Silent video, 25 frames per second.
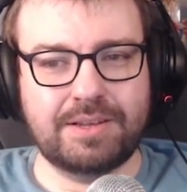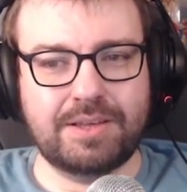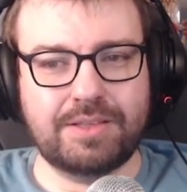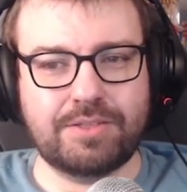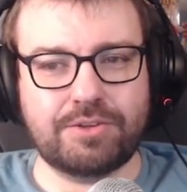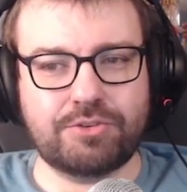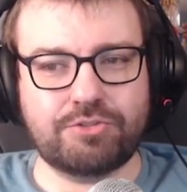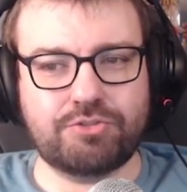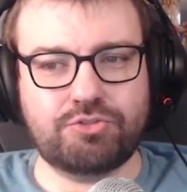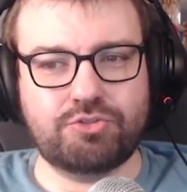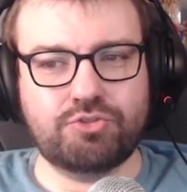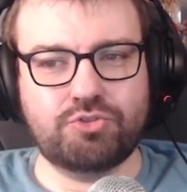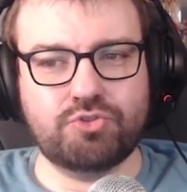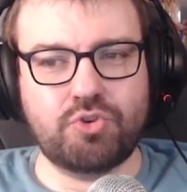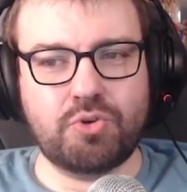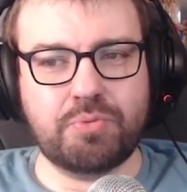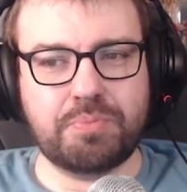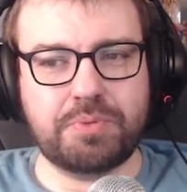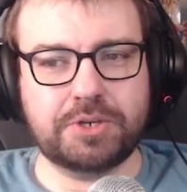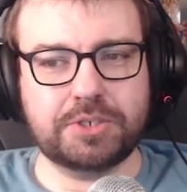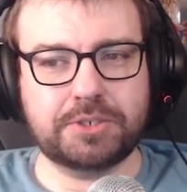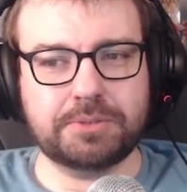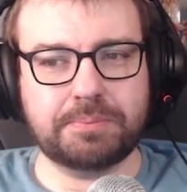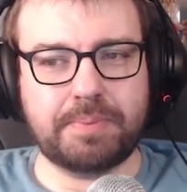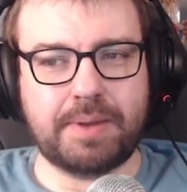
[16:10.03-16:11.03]
There's so
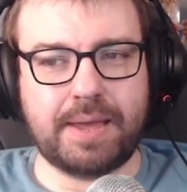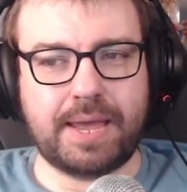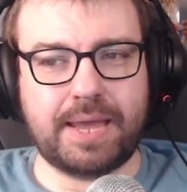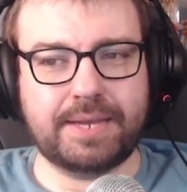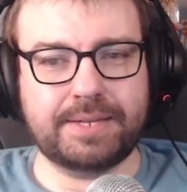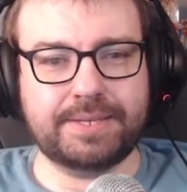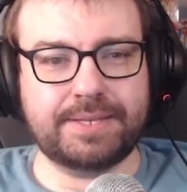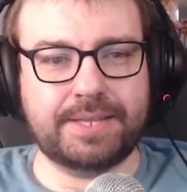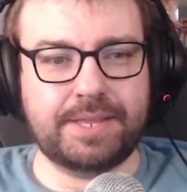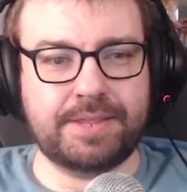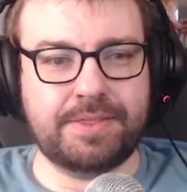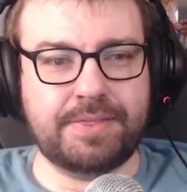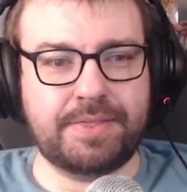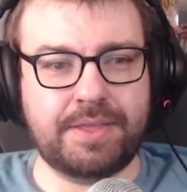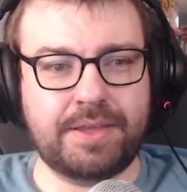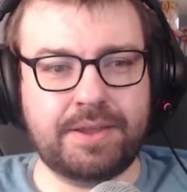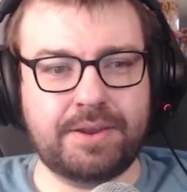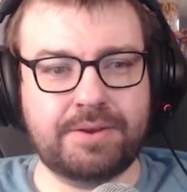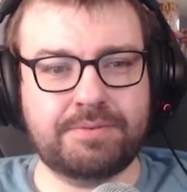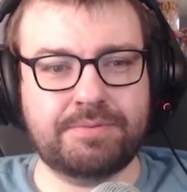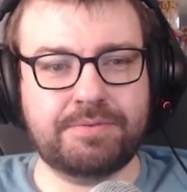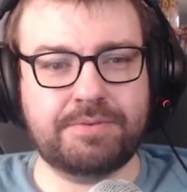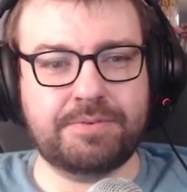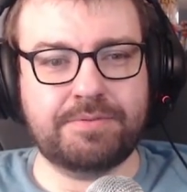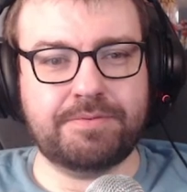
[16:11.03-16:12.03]
much packed in
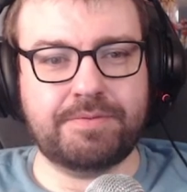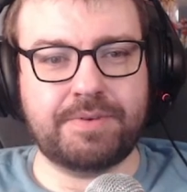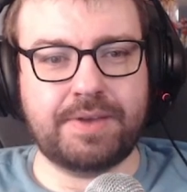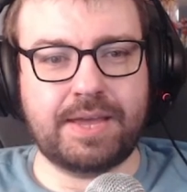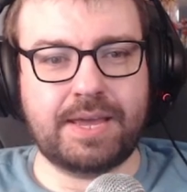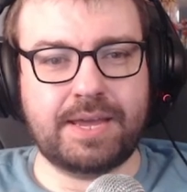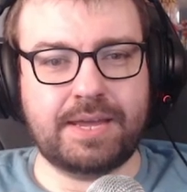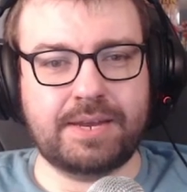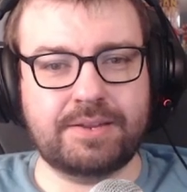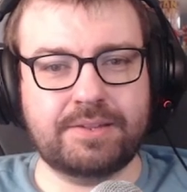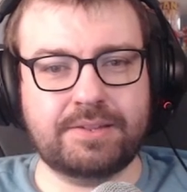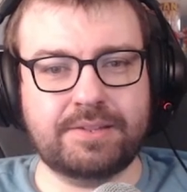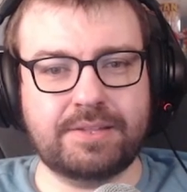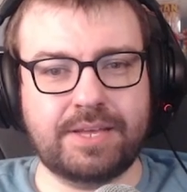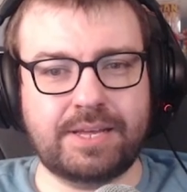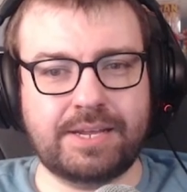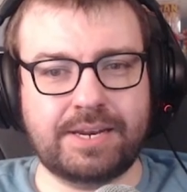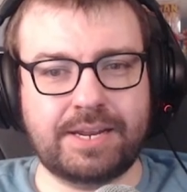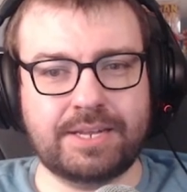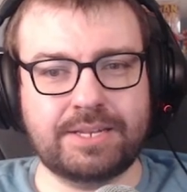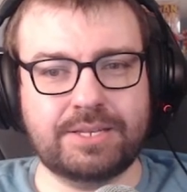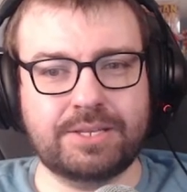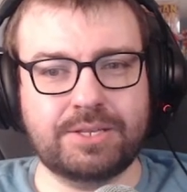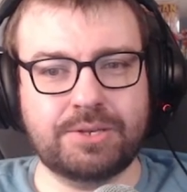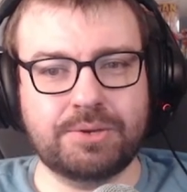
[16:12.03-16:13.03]
there for fans, and
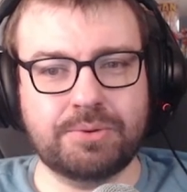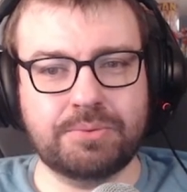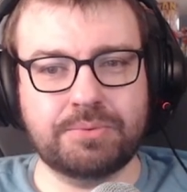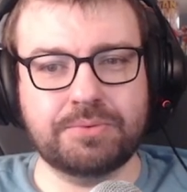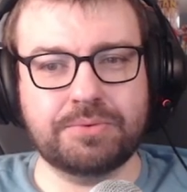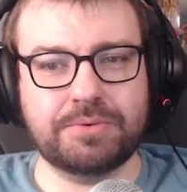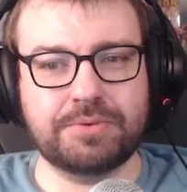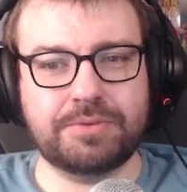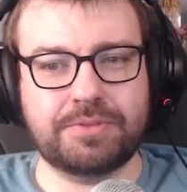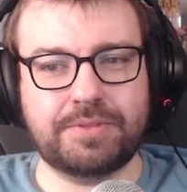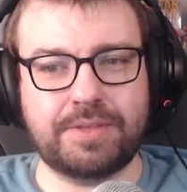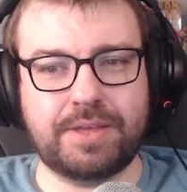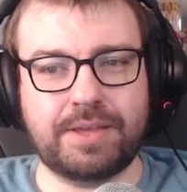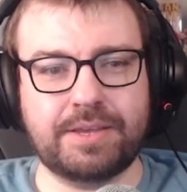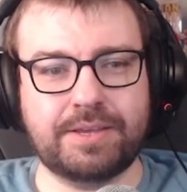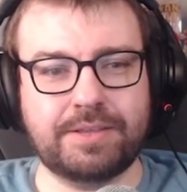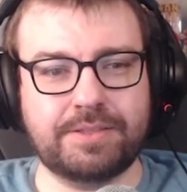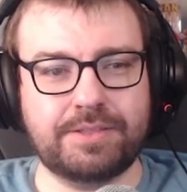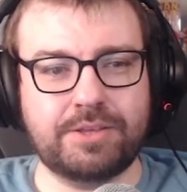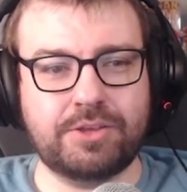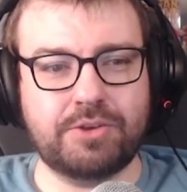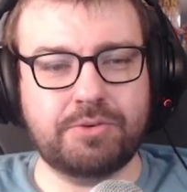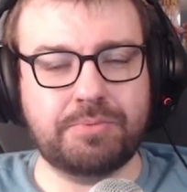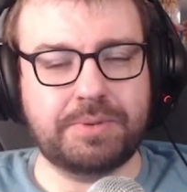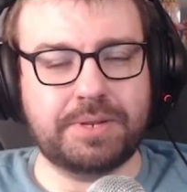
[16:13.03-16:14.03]
I don't think
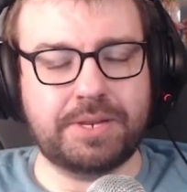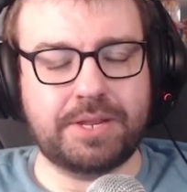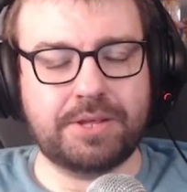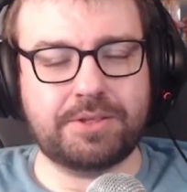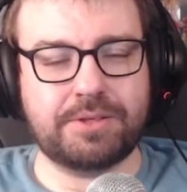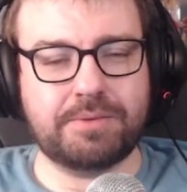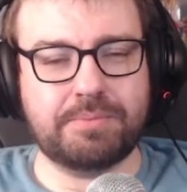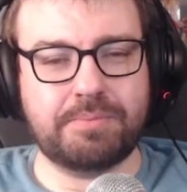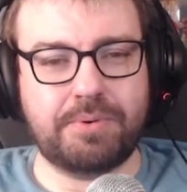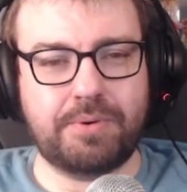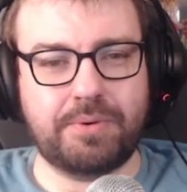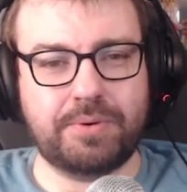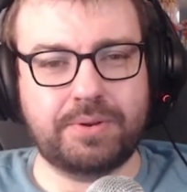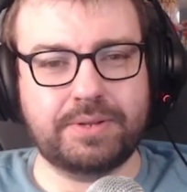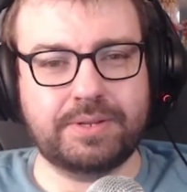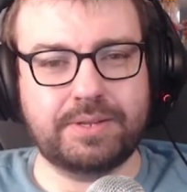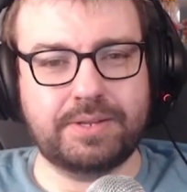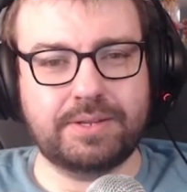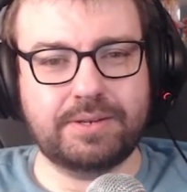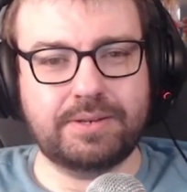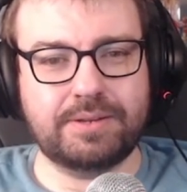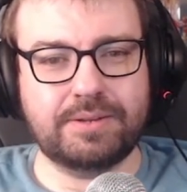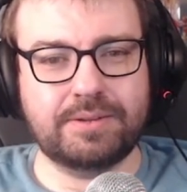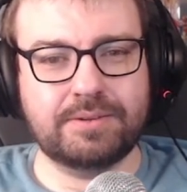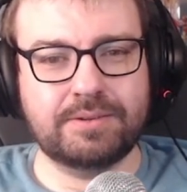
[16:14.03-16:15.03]
that you'll be disappointed.